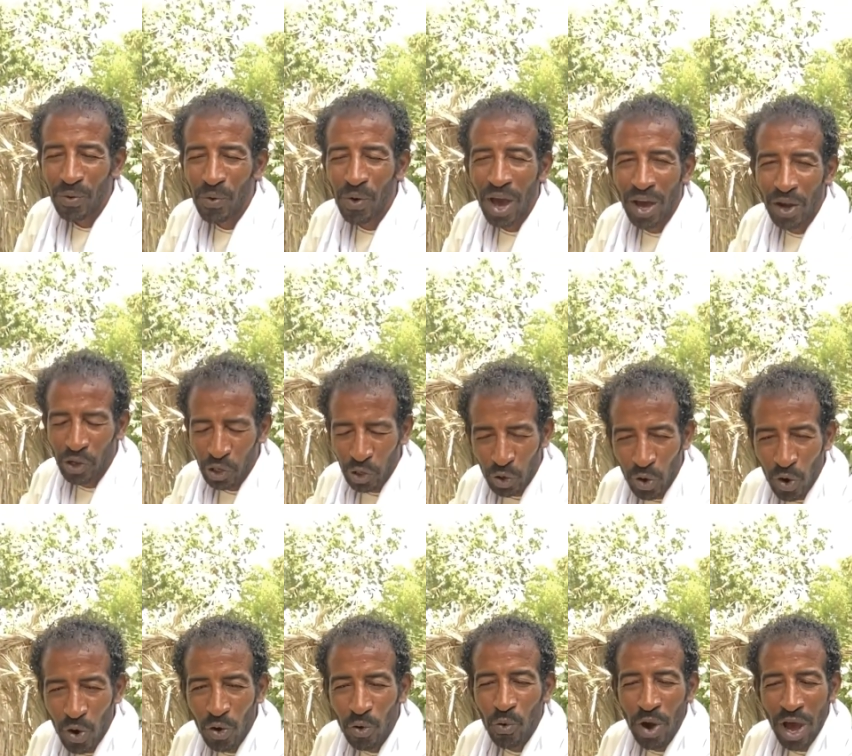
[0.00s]
we are
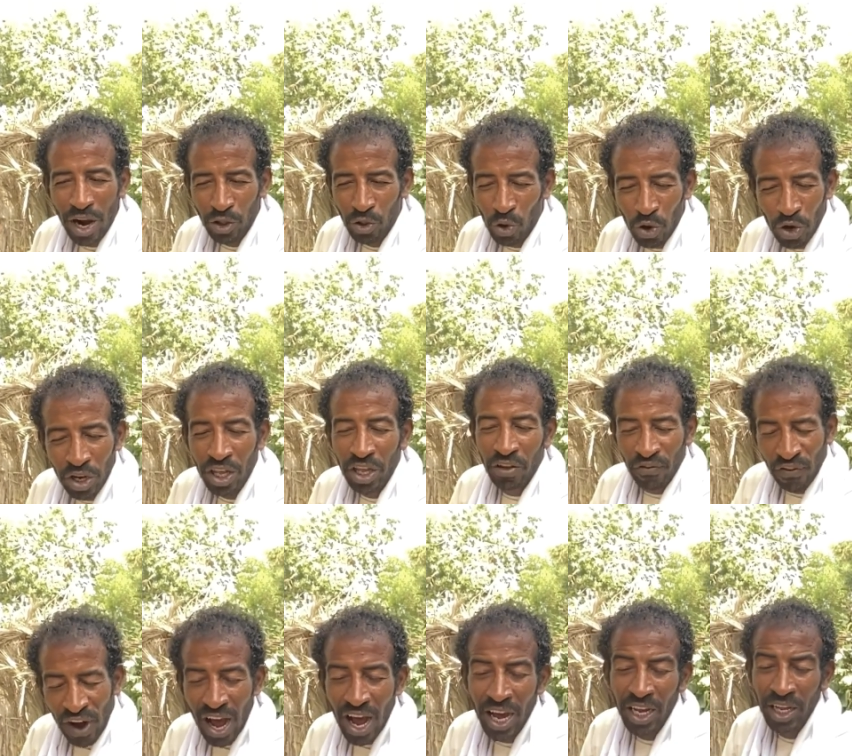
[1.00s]
strong, we are don't need
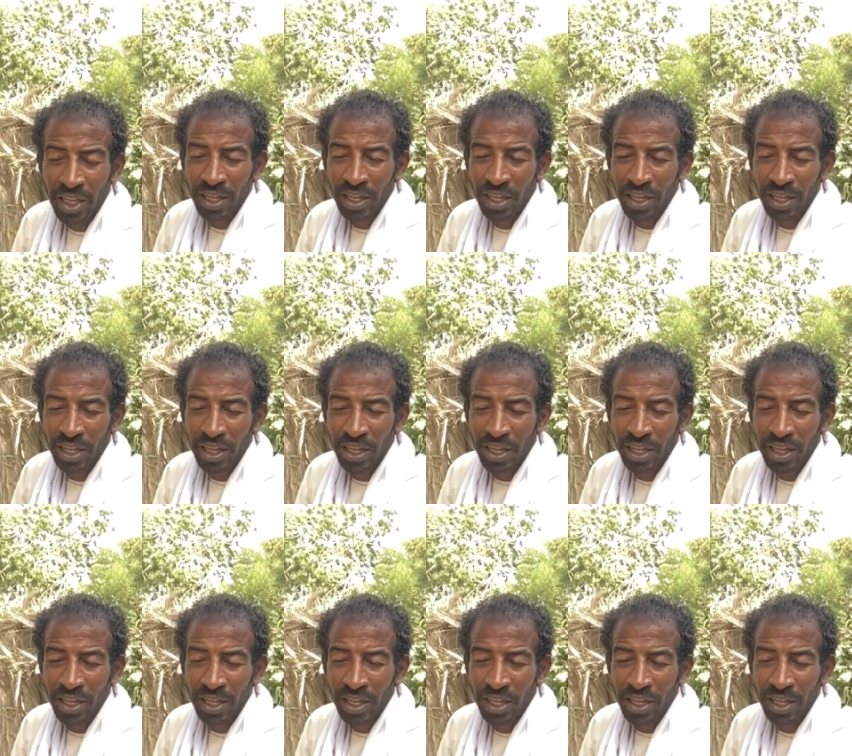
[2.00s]
fight,